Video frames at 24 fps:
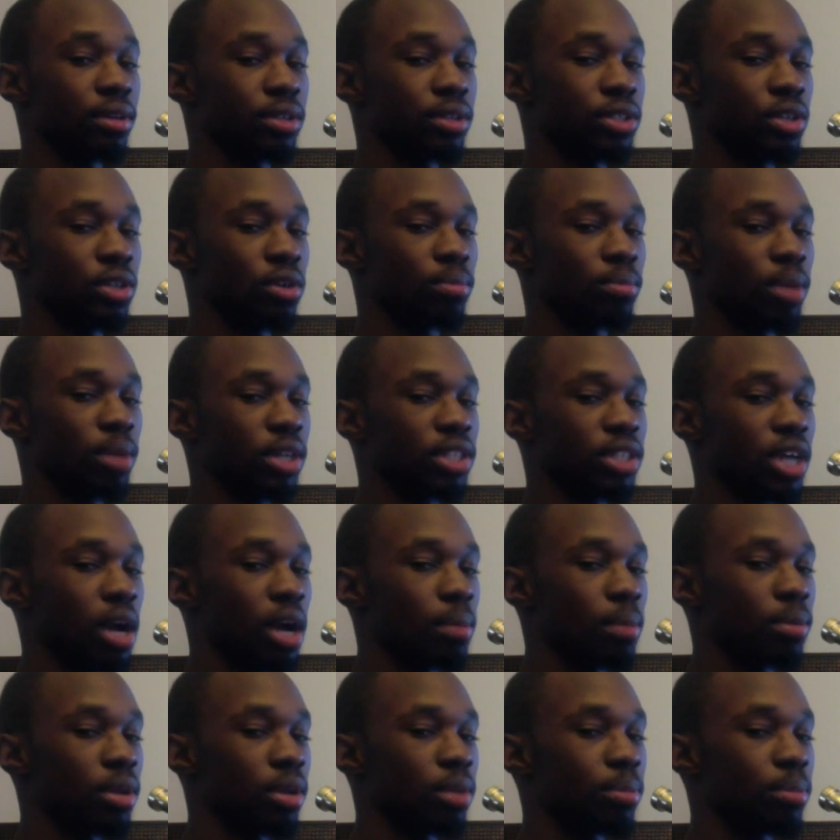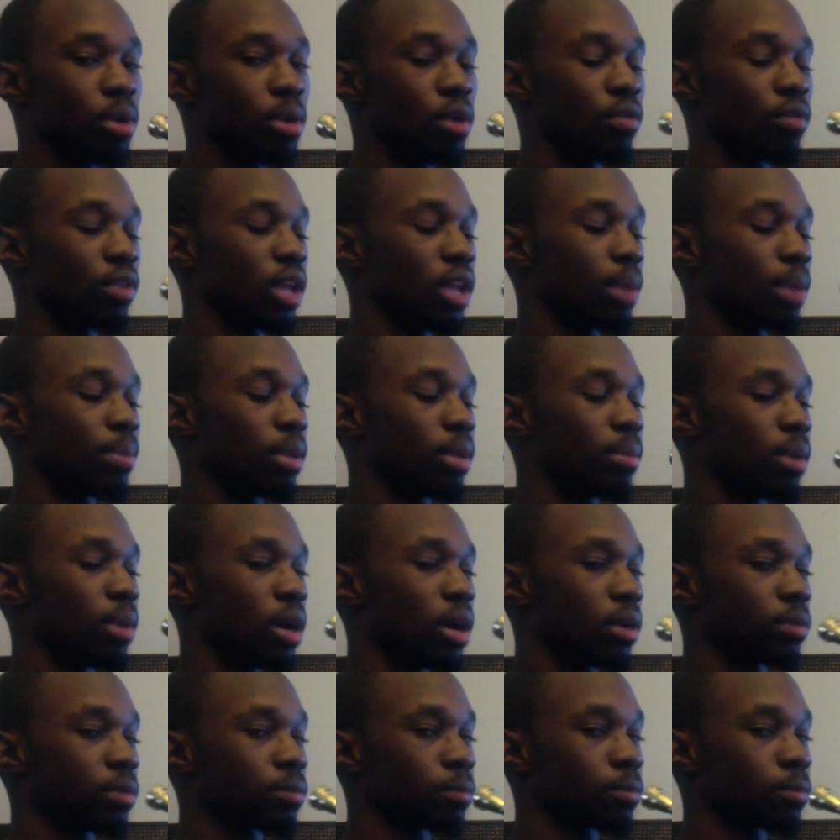So my top lip overlapping the bottom.